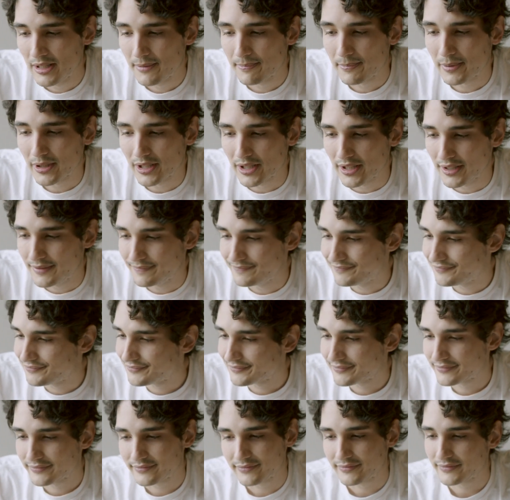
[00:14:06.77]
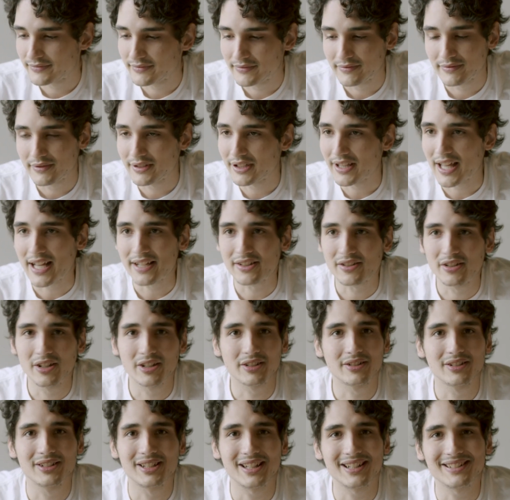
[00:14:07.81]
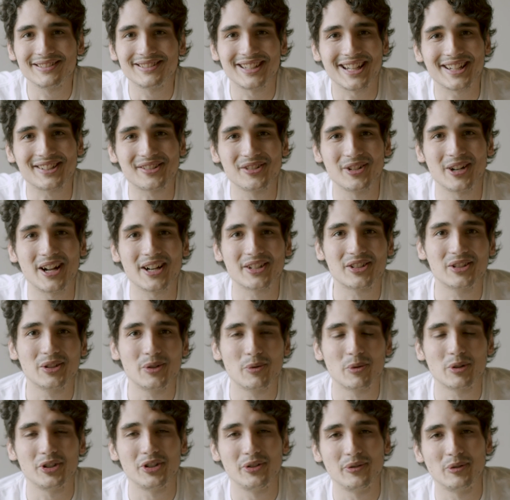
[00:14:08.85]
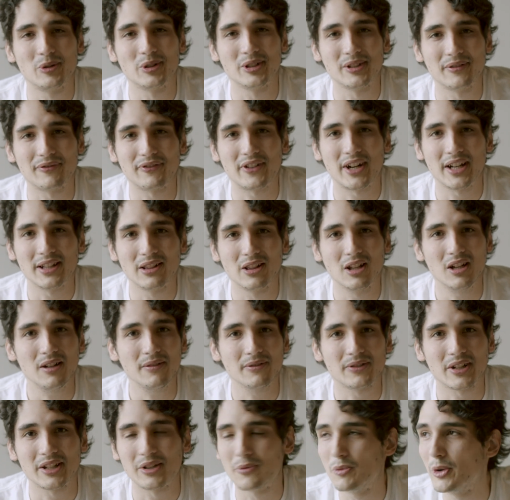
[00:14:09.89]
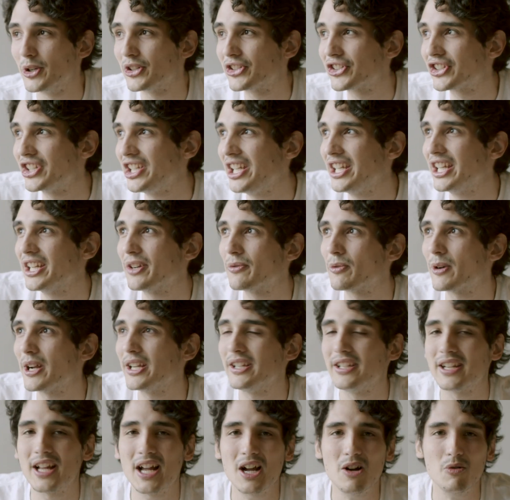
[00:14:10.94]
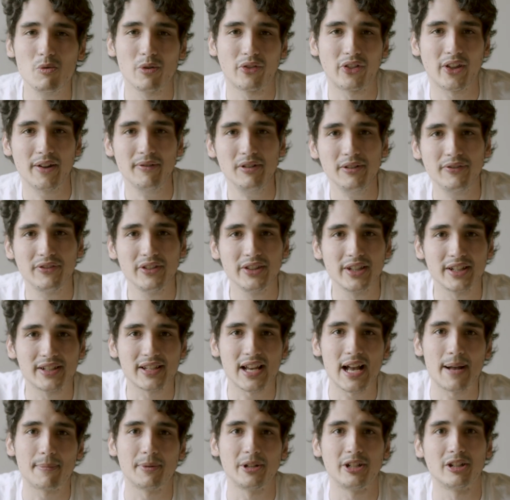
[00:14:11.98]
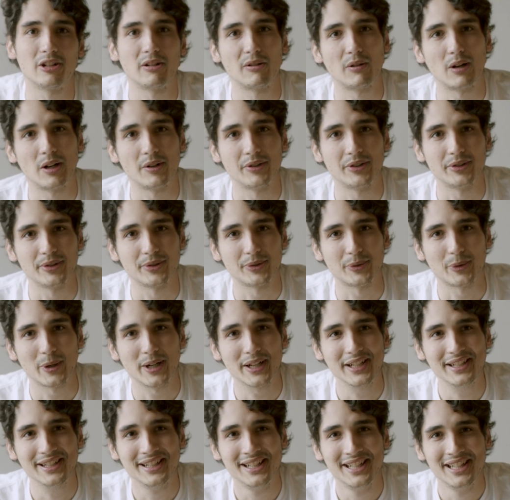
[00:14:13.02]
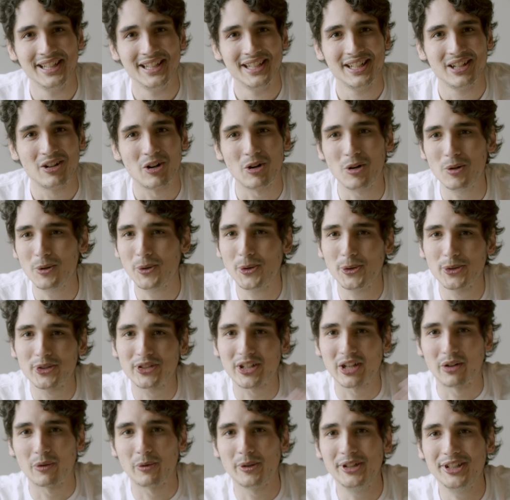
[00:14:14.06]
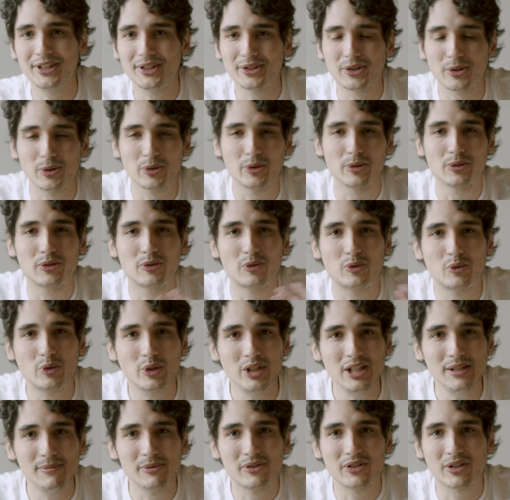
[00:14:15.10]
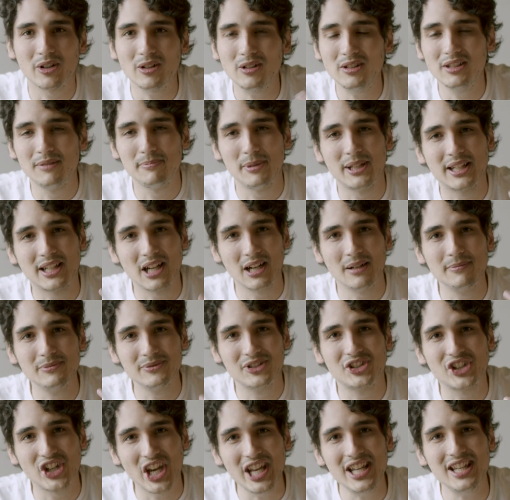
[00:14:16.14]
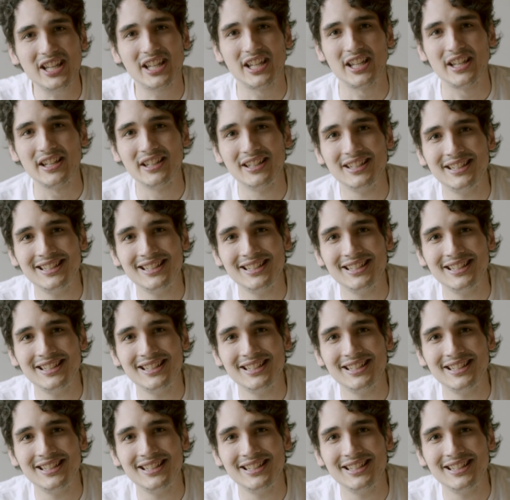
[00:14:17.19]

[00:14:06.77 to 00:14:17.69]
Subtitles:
But that's not actually where you're going to find love. And we're seeing it right now with everything that's happening around us, right? All those careers, all those dreams suddenly become shaky.